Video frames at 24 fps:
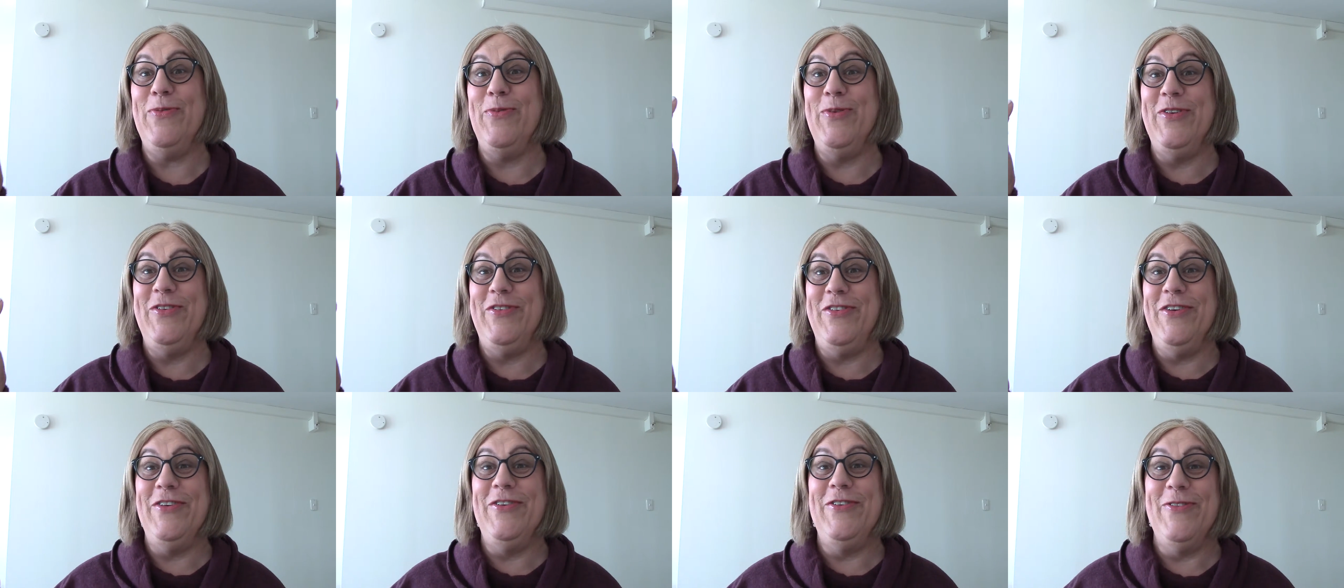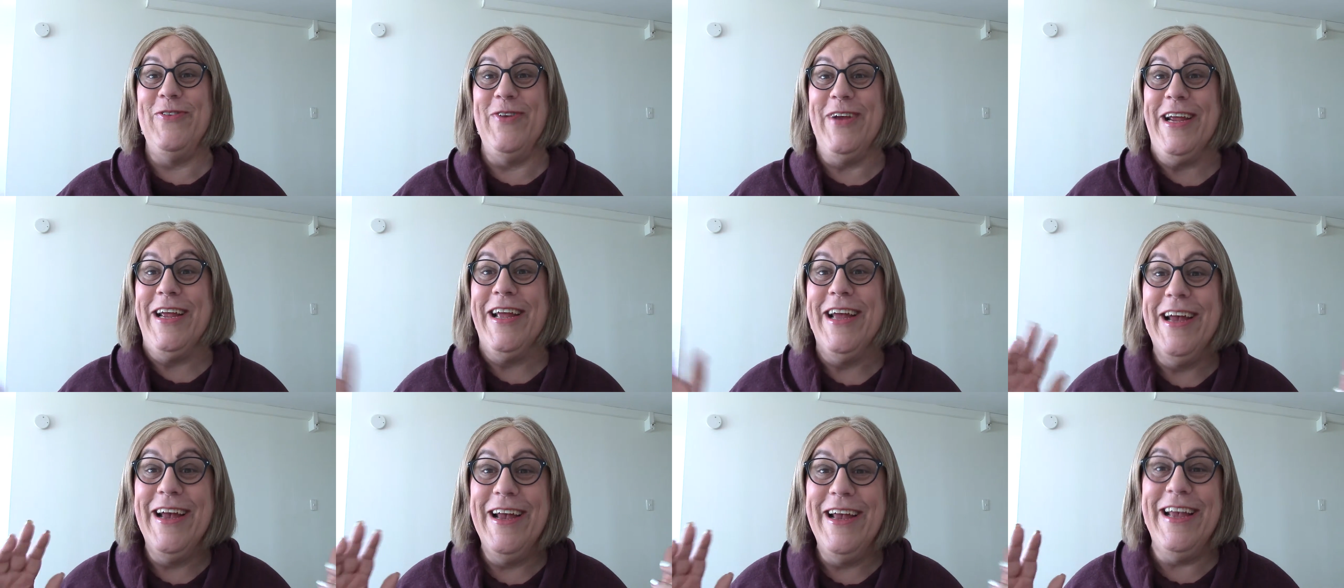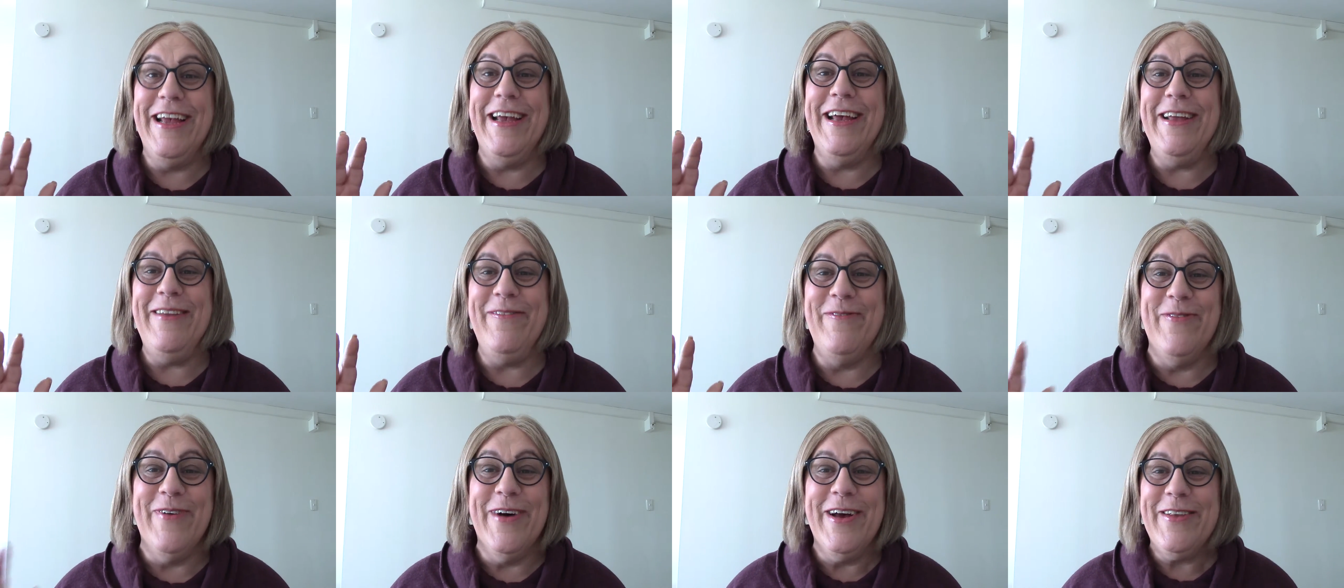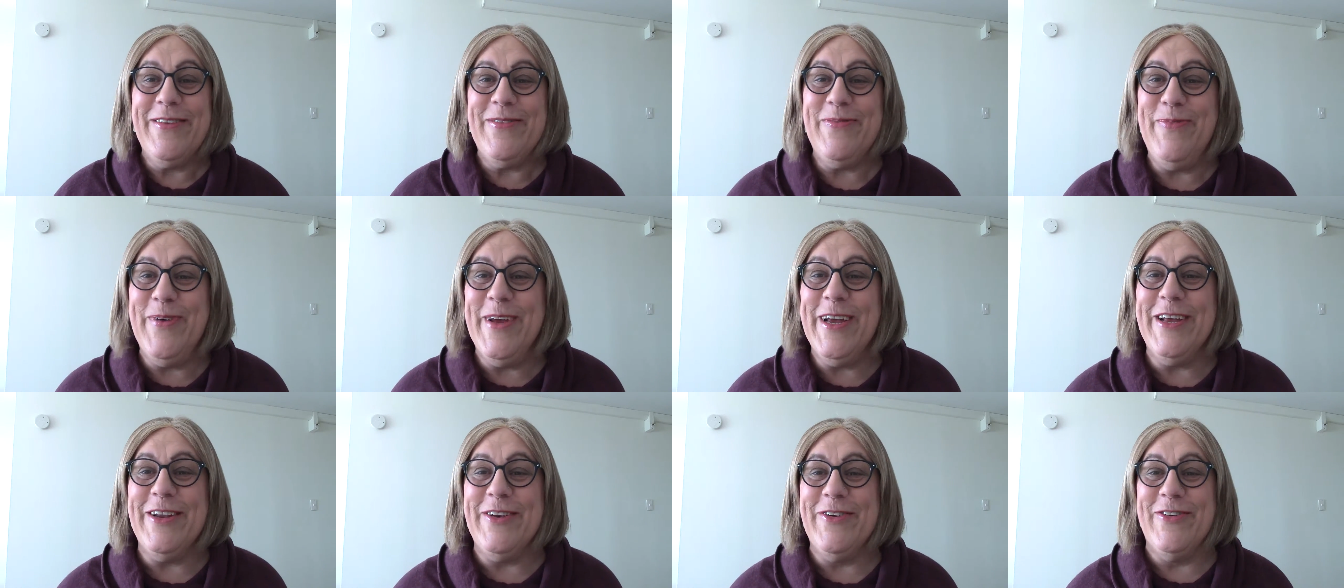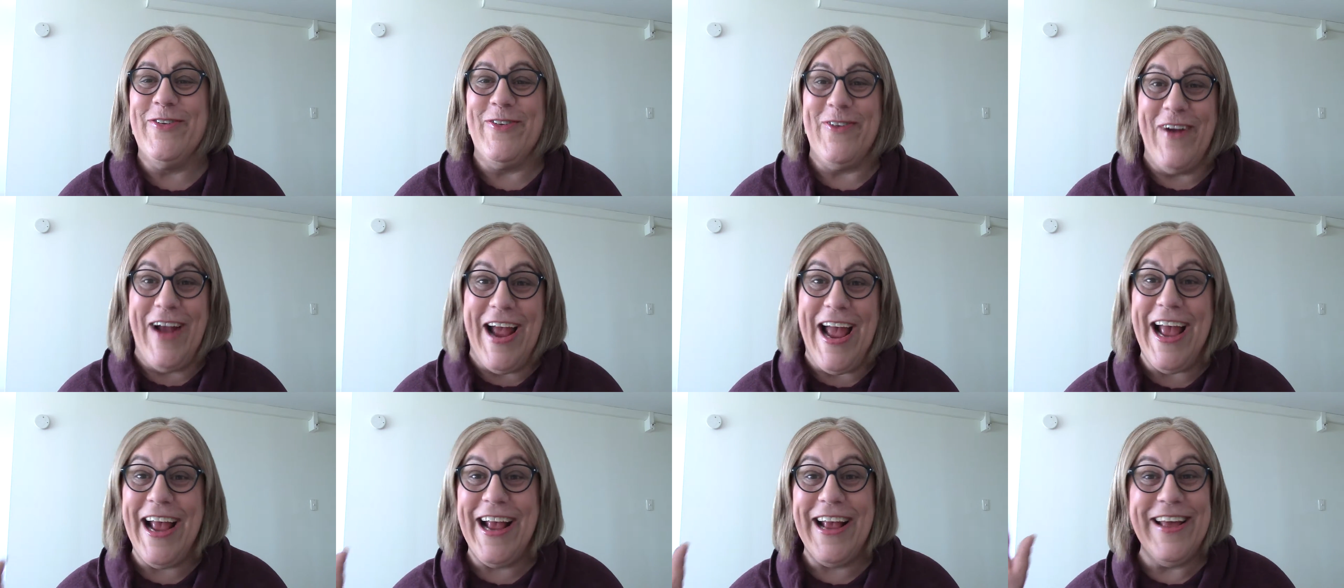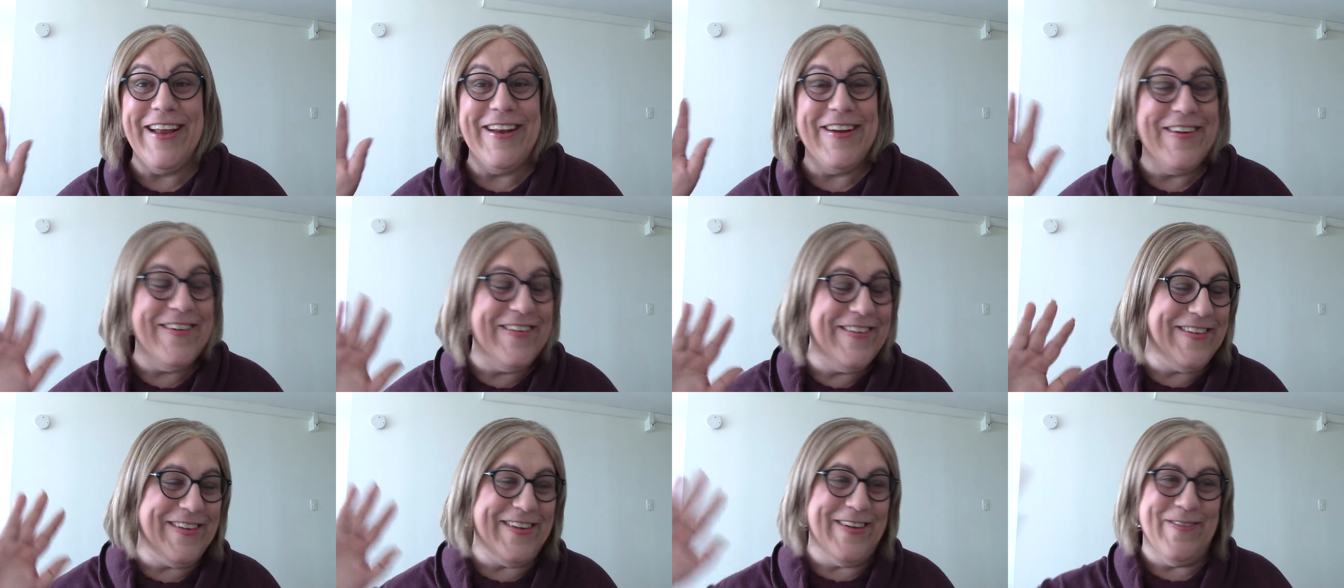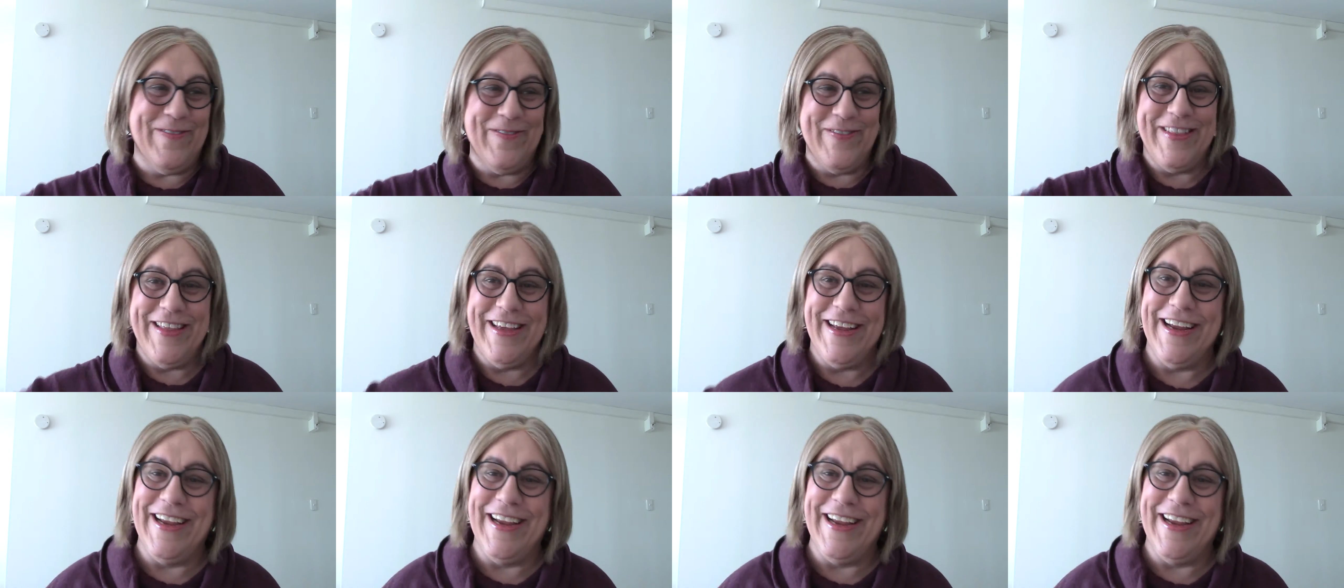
wizardry? It must be a dragon or something.